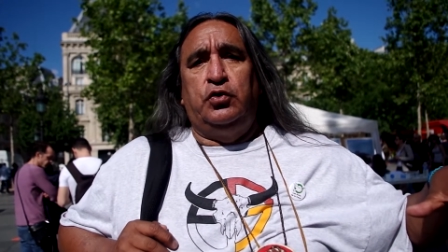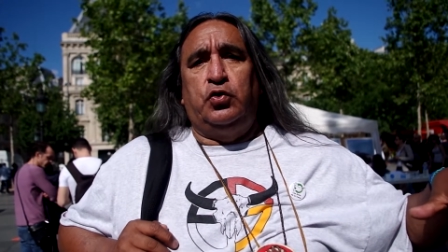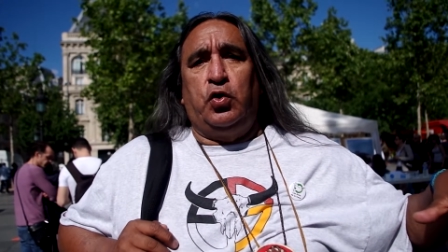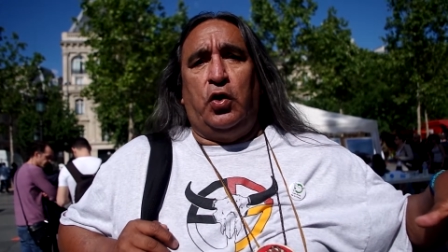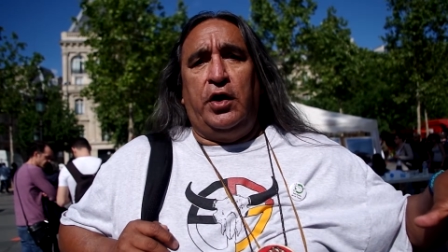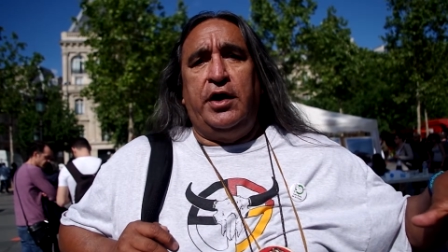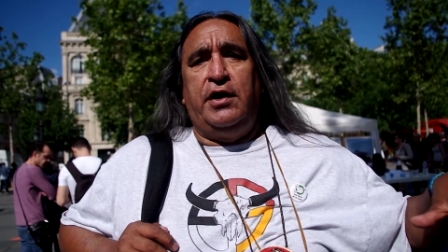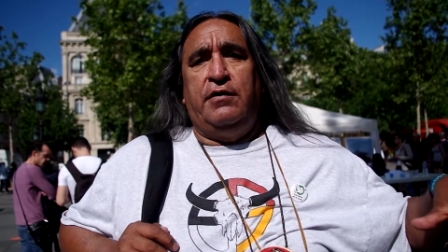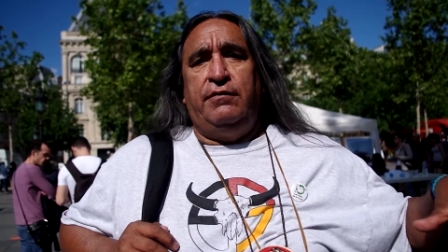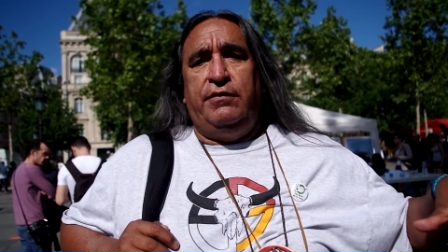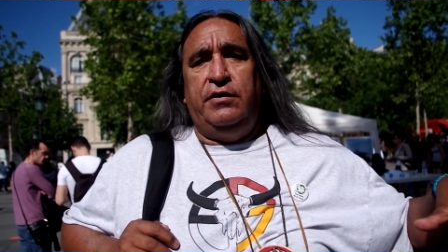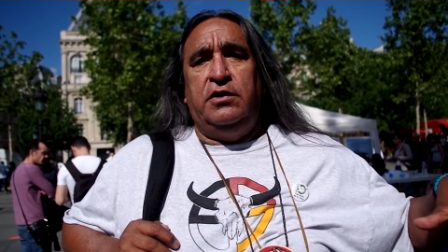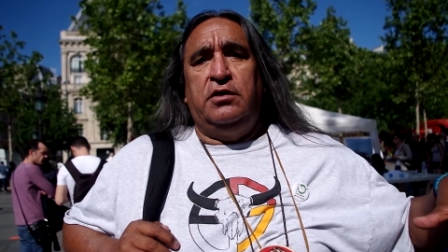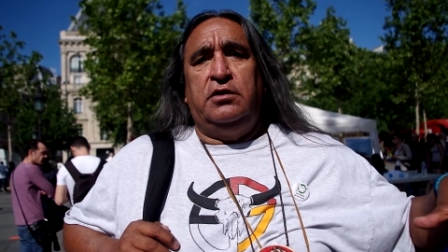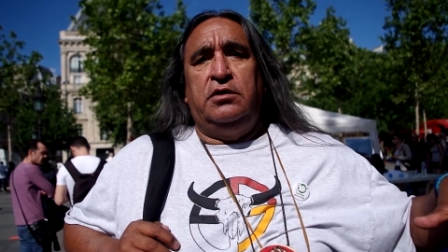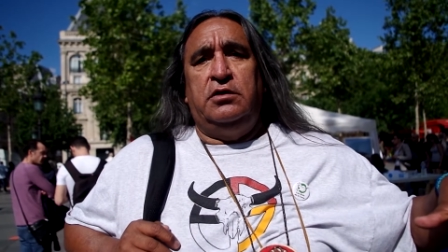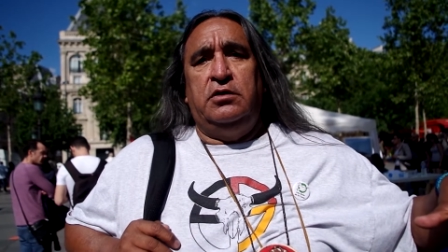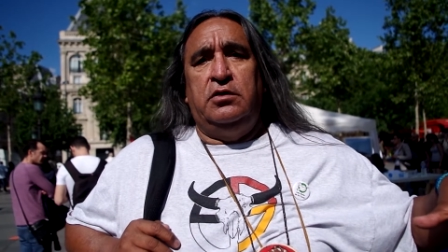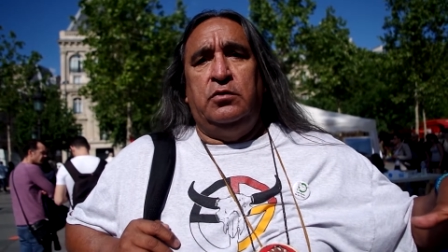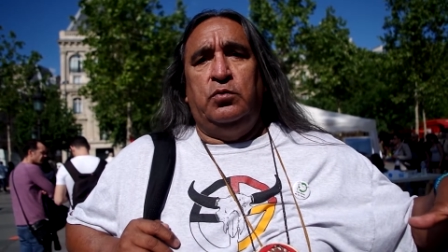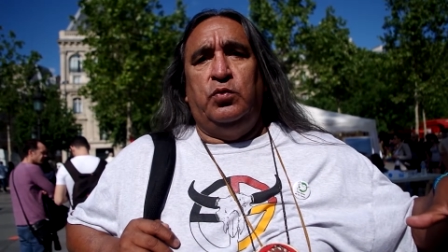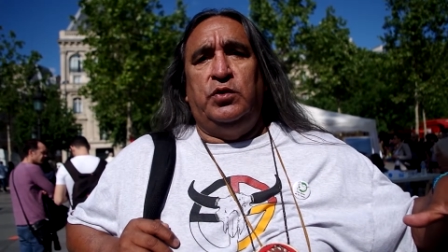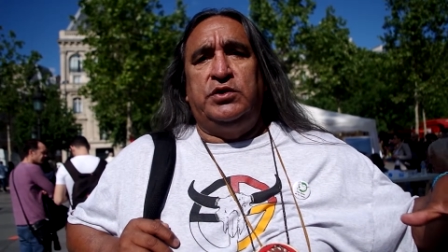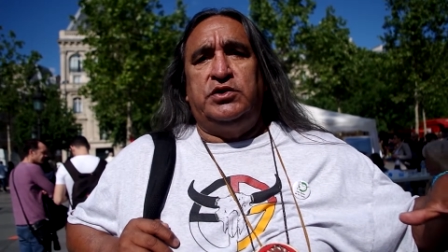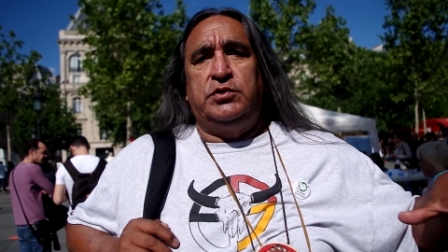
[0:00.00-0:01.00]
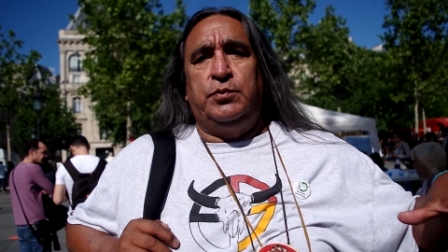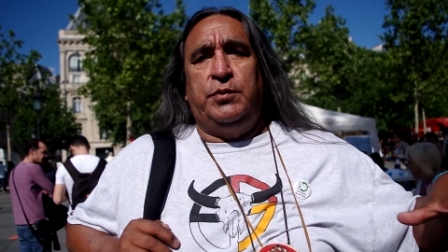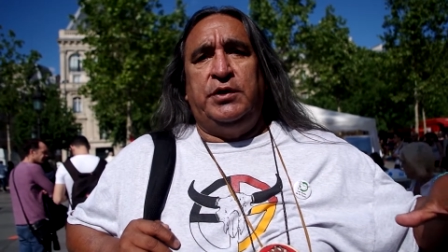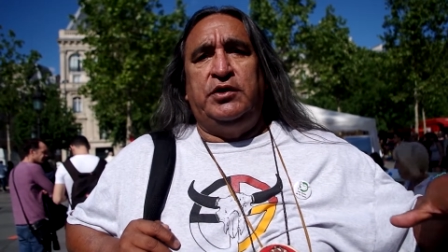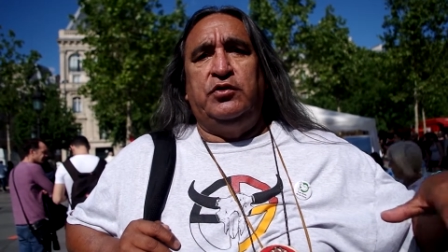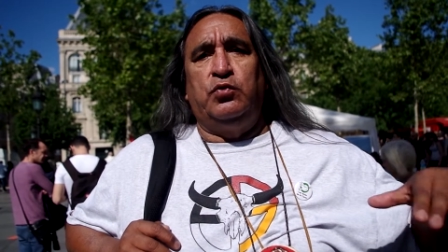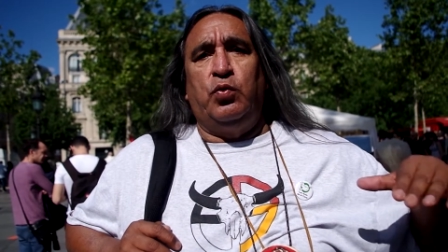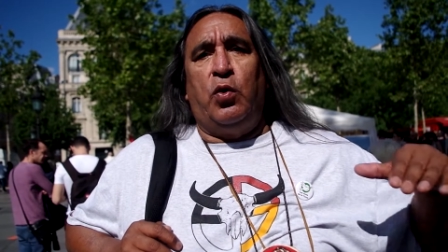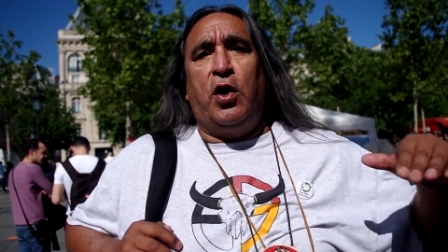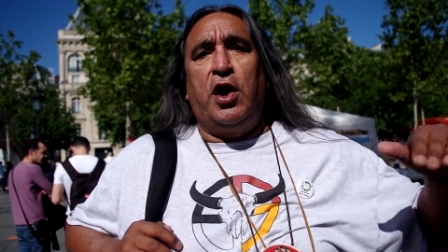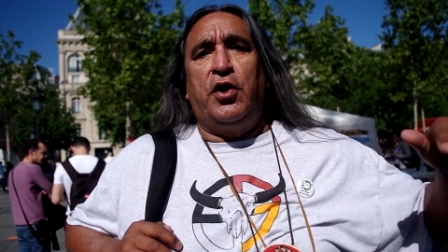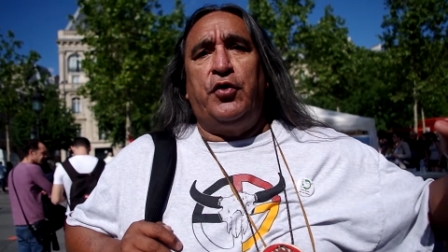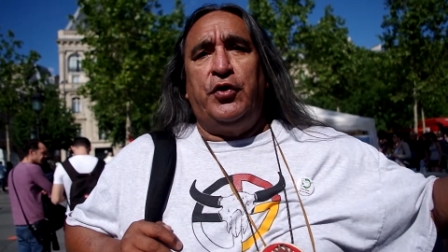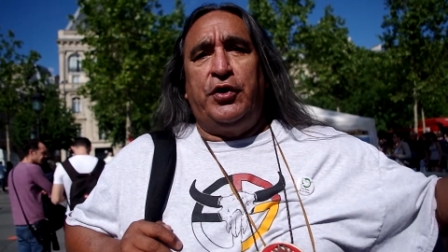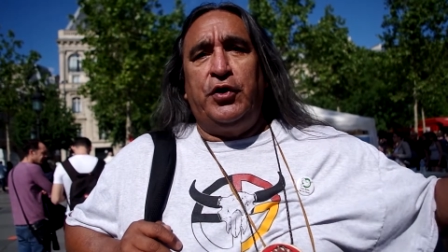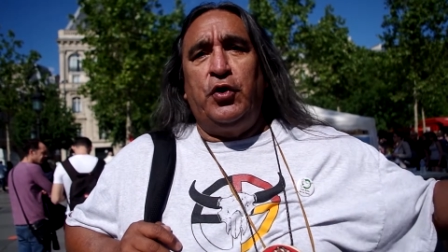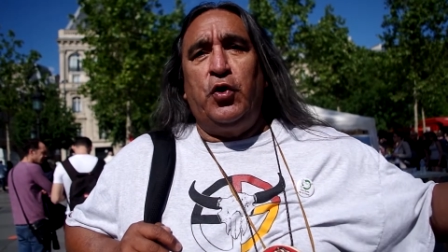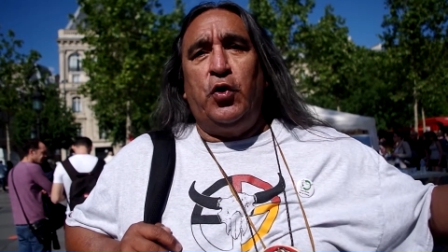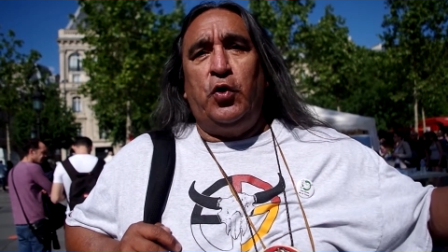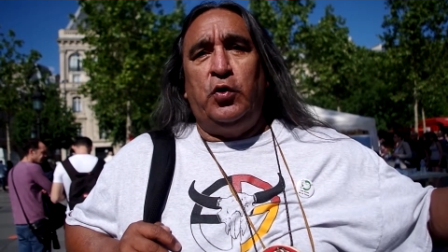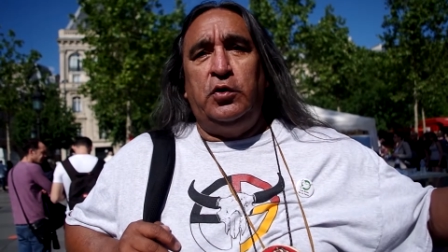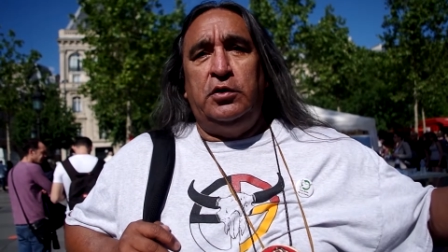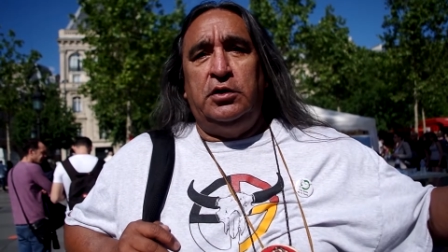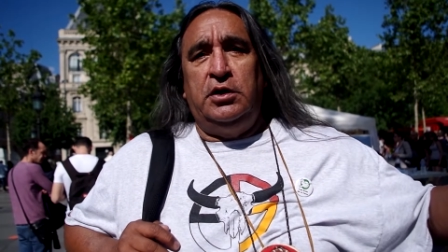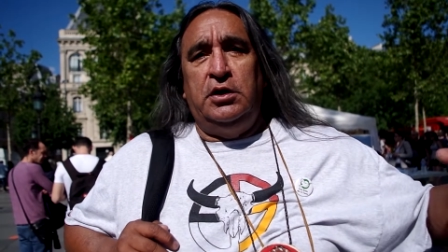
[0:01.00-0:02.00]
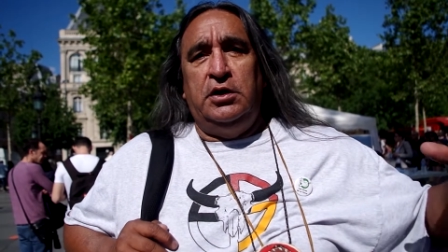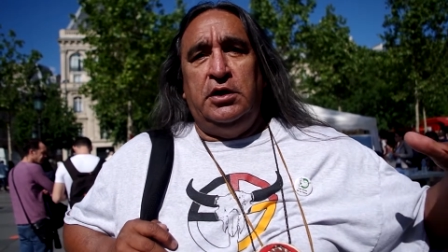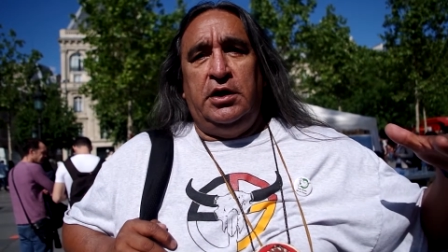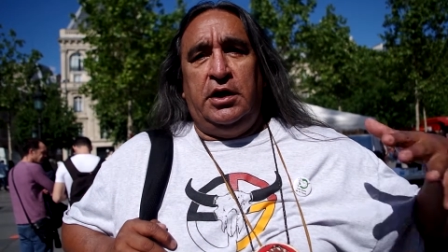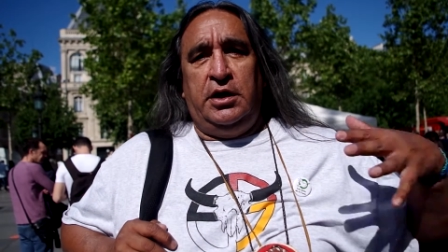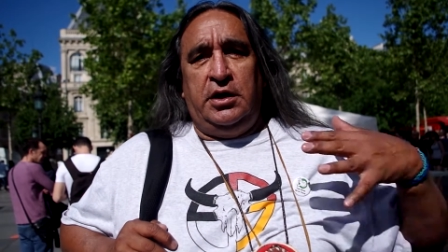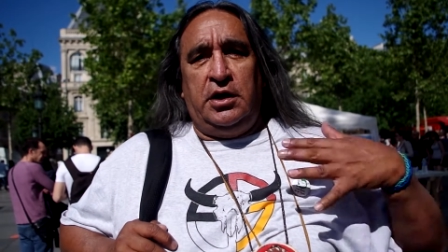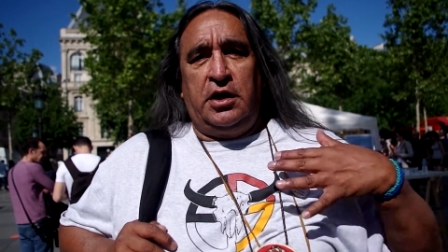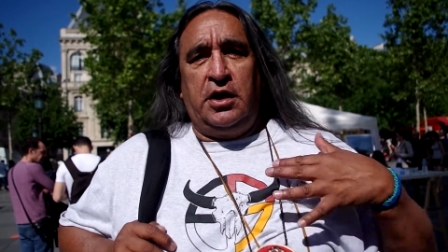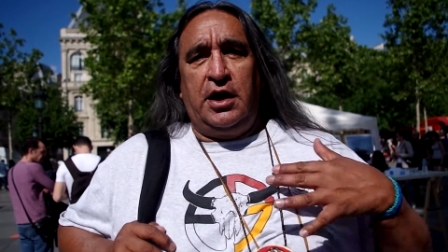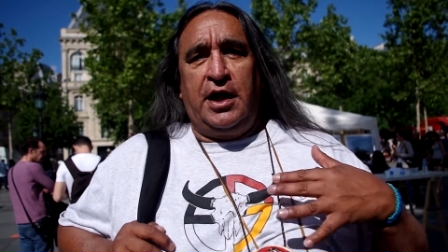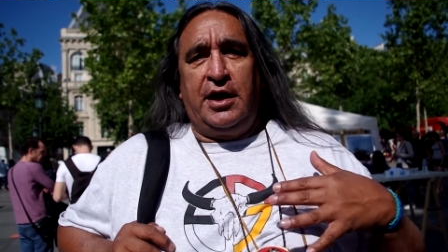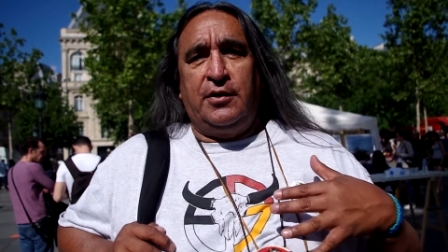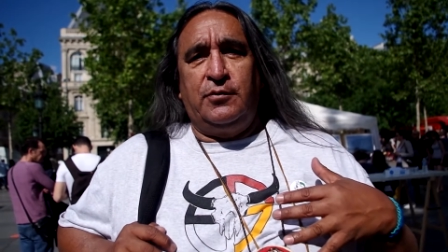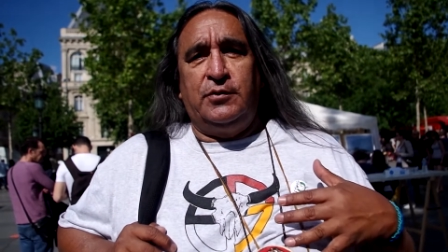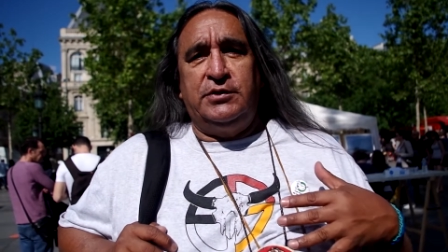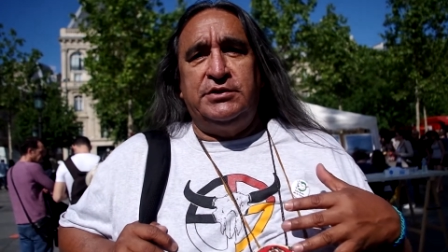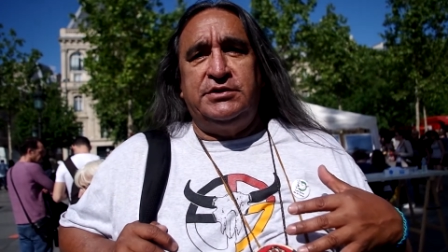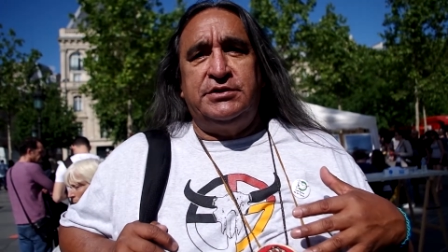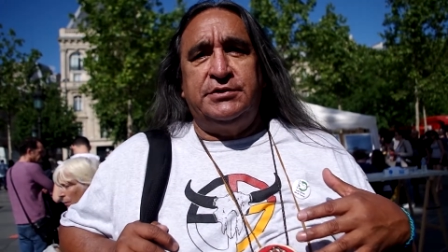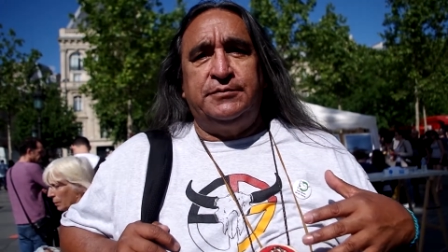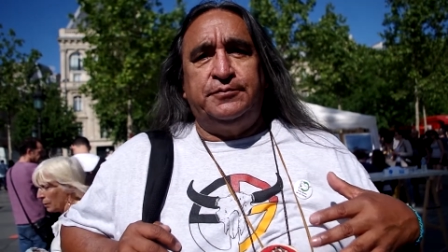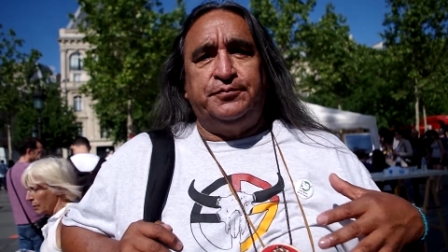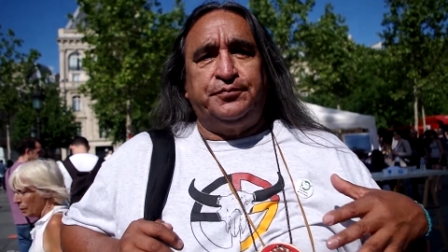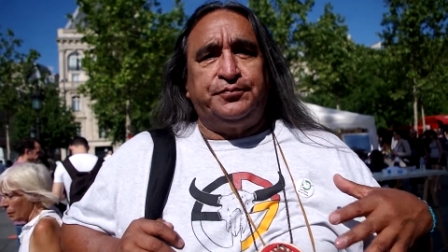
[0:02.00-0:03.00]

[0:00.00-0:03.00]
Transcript: Toyahvale, which means watering hole in our language.